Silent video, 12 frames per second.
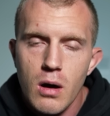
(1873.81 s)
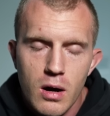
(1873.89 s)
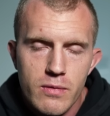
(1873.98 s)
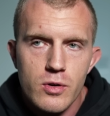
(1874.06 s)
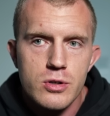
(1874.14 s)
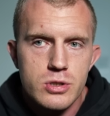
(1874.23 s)

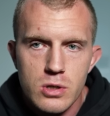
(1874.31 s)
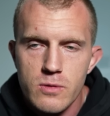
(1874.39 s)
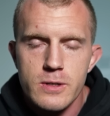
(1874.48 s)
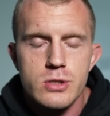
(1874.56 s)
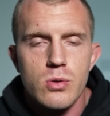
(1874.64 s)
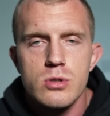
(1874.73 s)
offer,
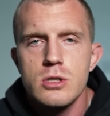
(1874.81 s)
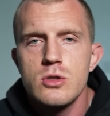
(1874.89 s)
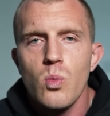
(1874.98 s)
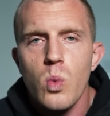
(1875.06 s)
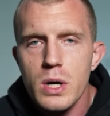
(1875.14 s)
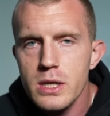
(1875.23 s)
service, or
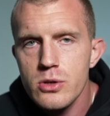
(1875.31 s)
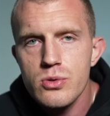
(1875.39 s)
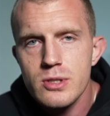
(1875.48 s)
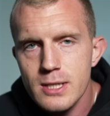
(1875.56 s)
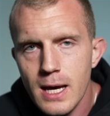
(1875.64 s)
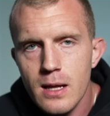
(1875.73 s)
just what you
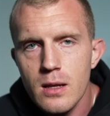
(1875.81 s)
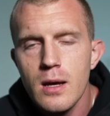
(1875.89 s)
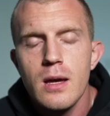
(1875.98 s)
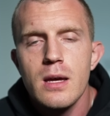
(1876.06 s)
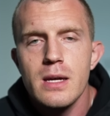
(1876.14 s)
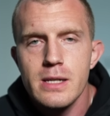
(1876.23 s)
sell
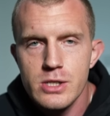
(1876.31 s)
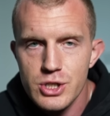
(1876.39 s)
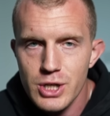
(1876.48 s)
in